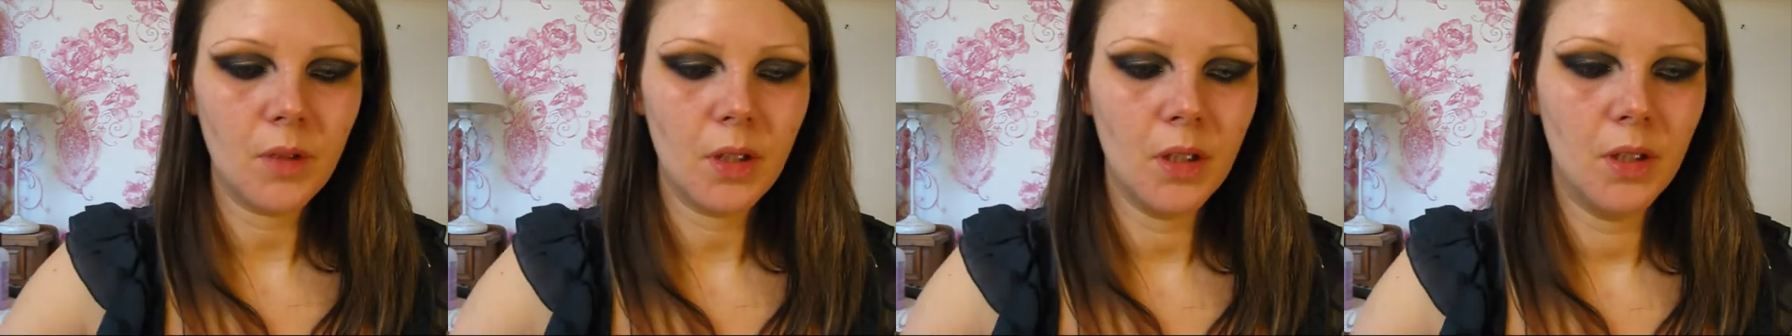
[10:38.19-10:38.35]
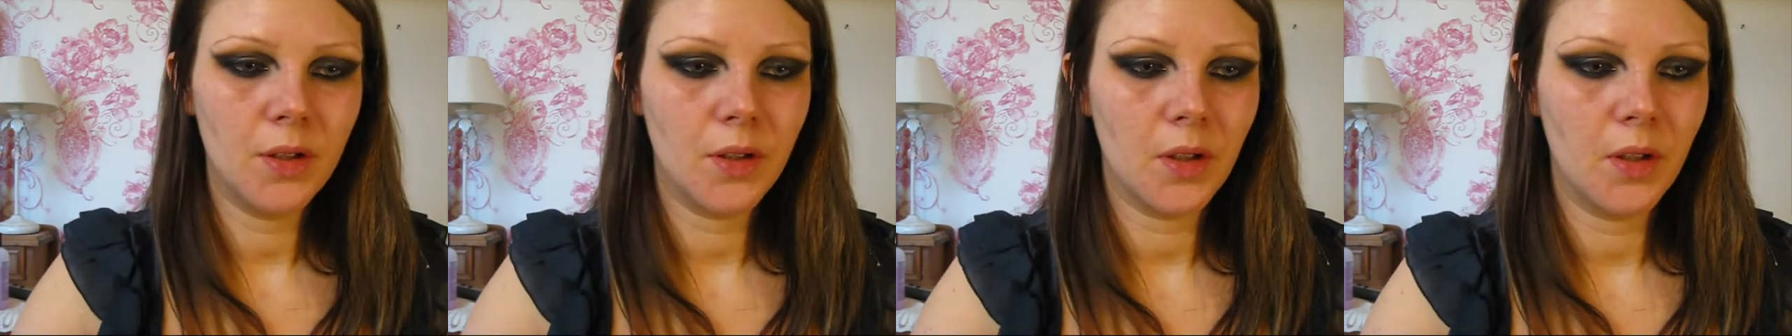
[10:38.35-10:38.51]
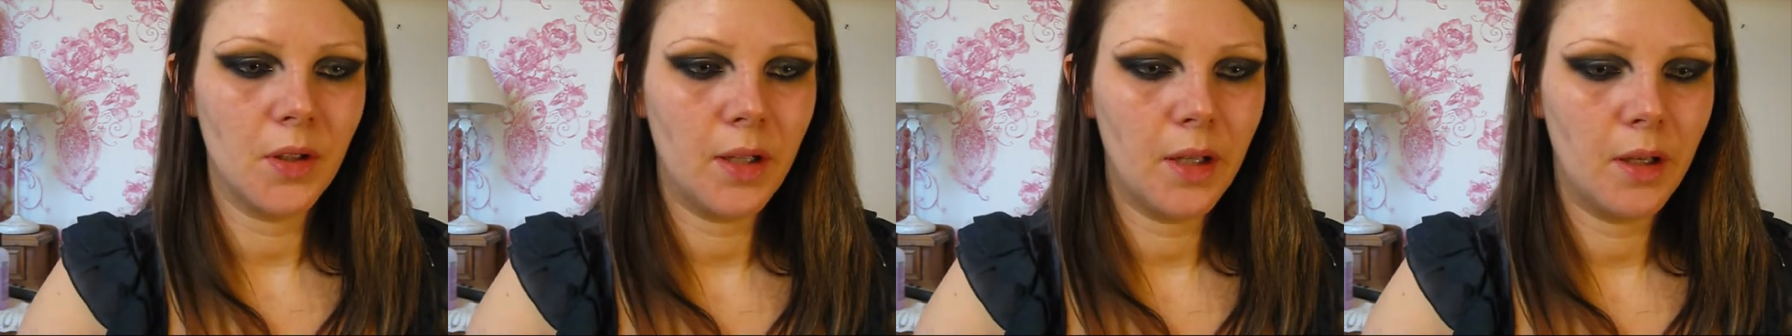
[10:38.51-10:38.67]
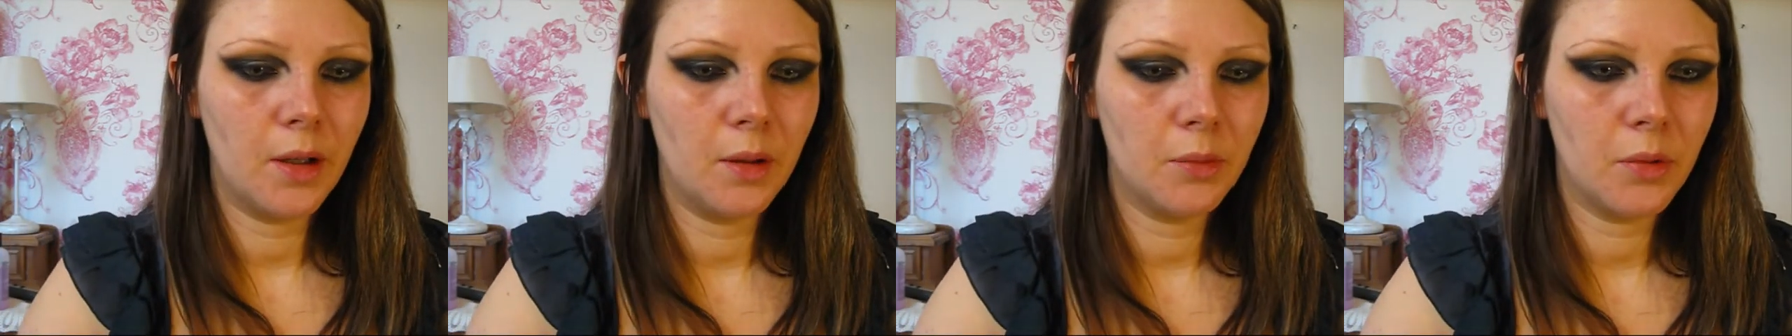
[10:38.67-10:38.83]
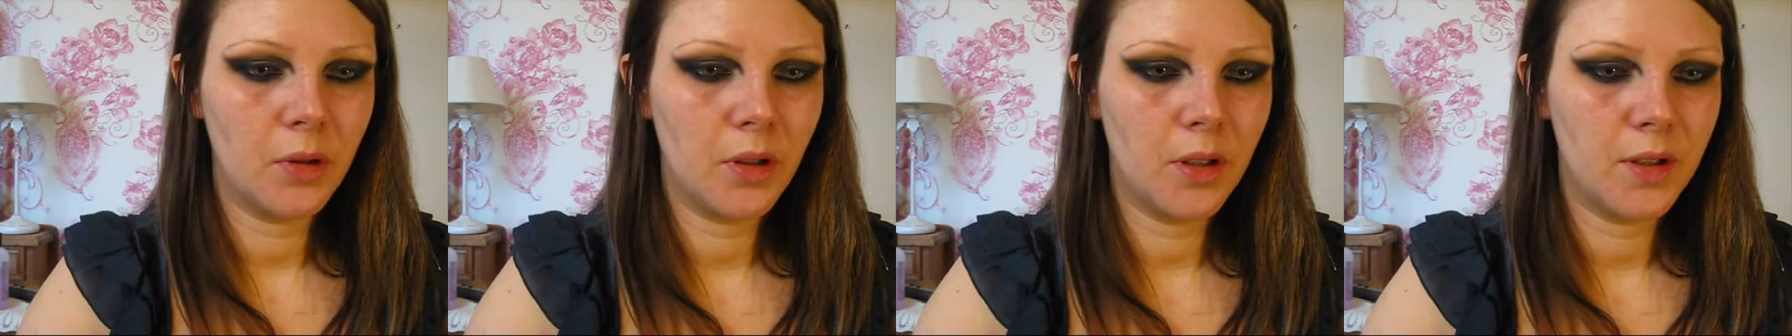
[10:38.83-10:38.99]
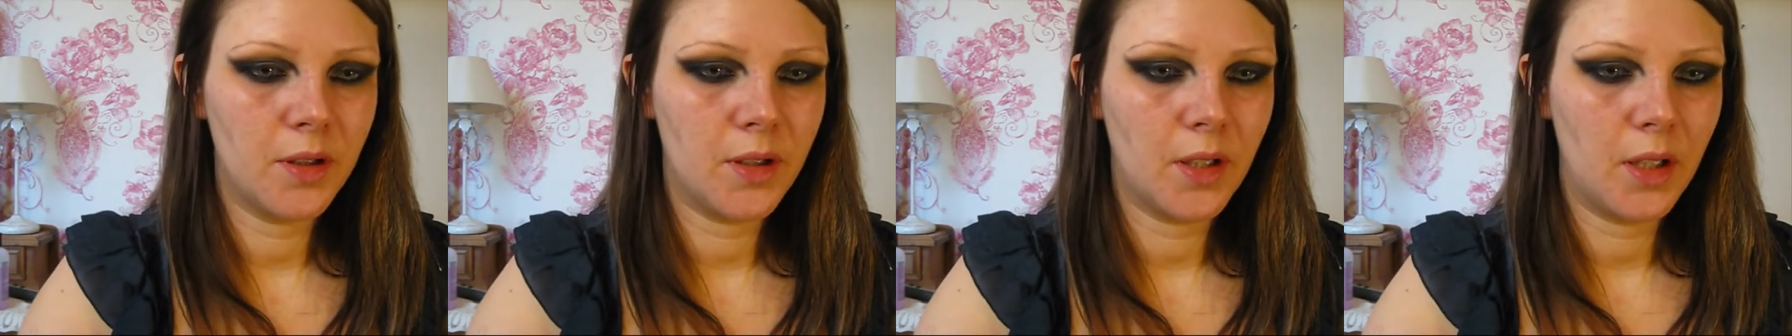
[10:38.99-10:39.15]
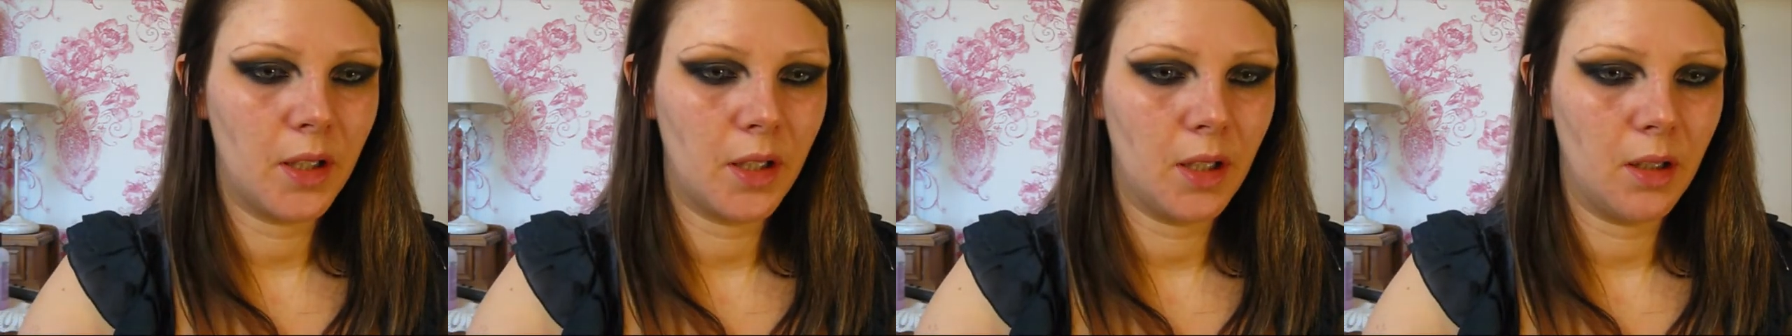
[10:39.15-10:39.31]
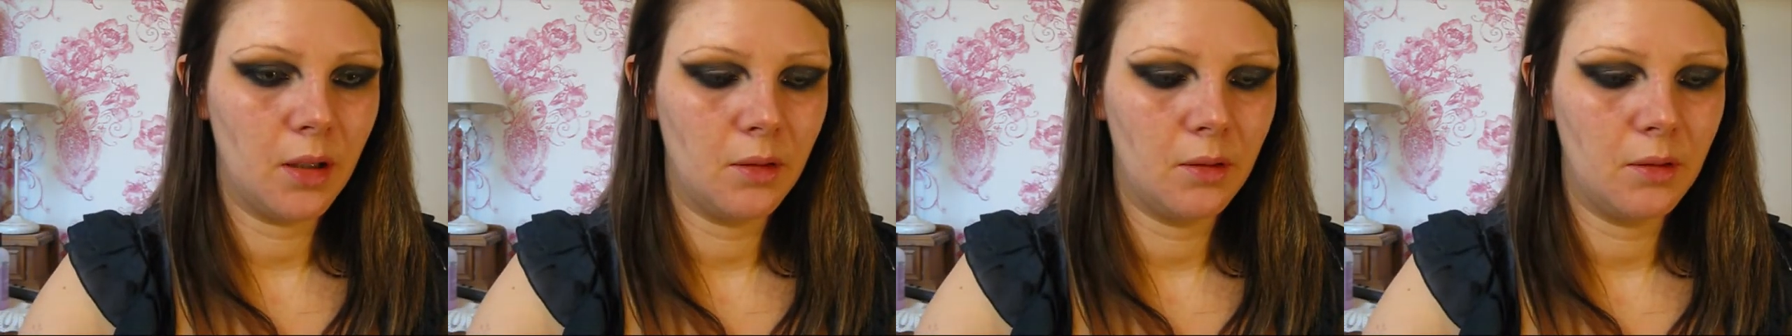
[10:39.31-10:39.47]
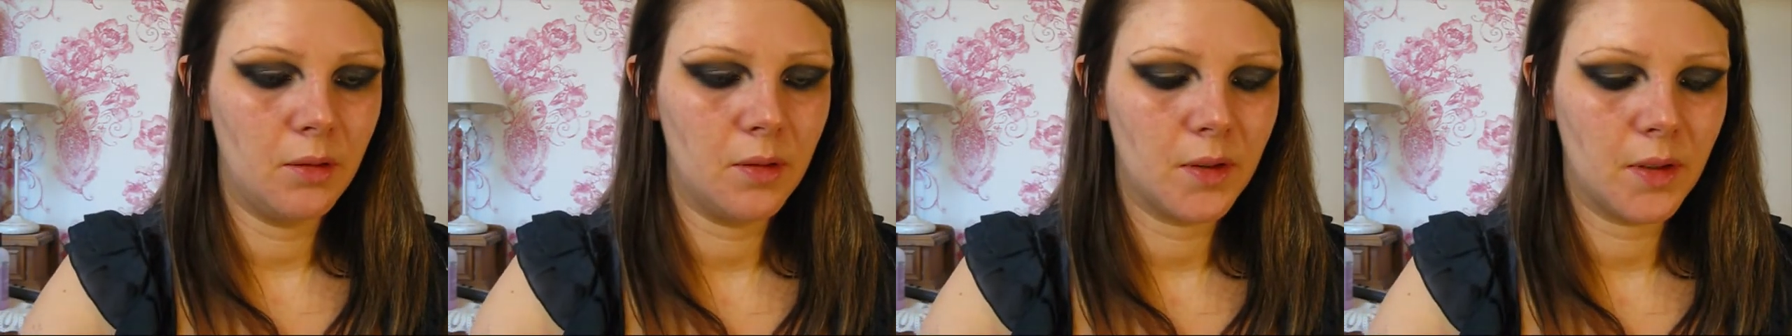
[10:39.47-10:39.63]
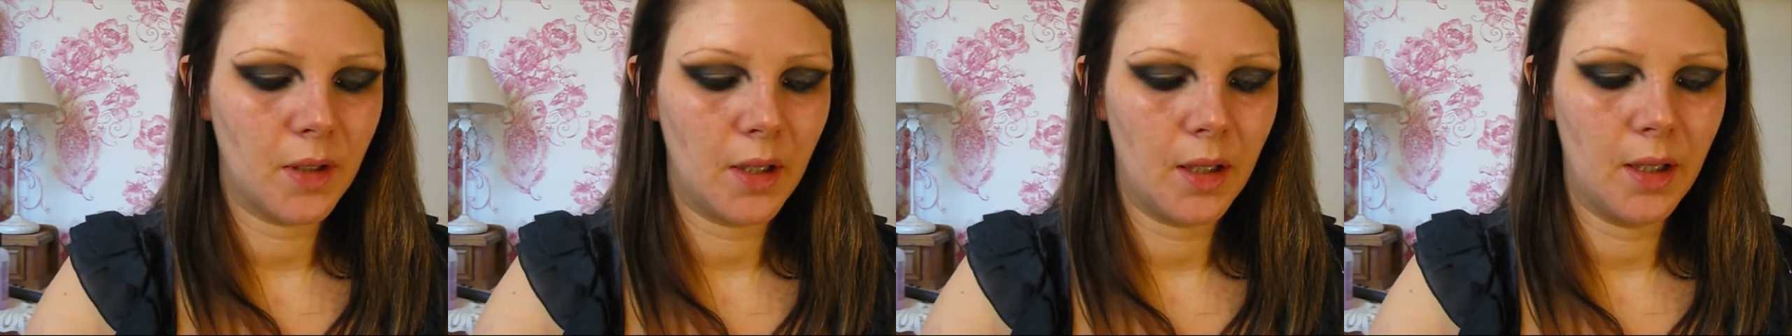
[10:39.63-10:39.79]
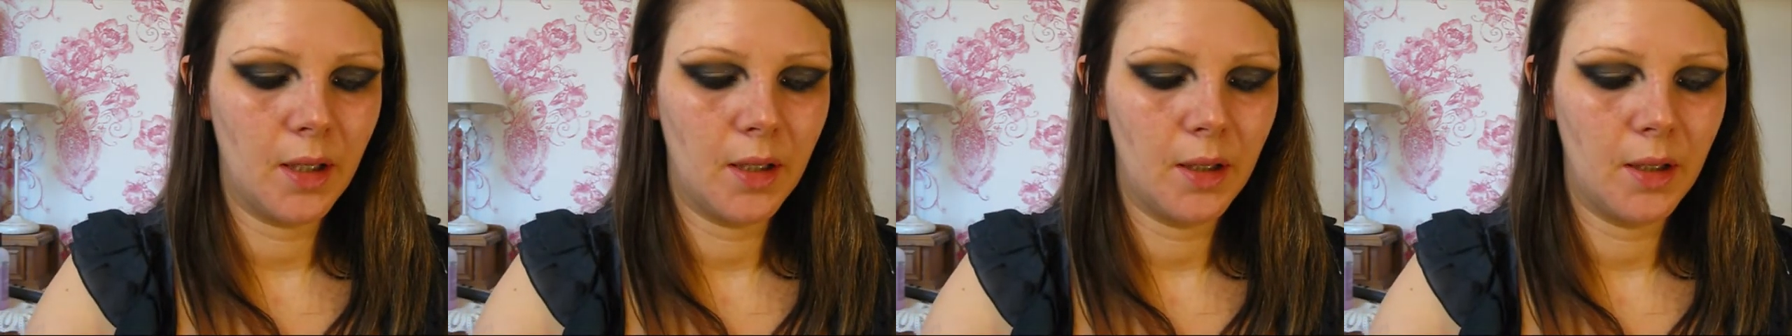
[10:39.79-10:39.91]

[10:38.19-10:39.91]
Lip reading: So now I'm going to use,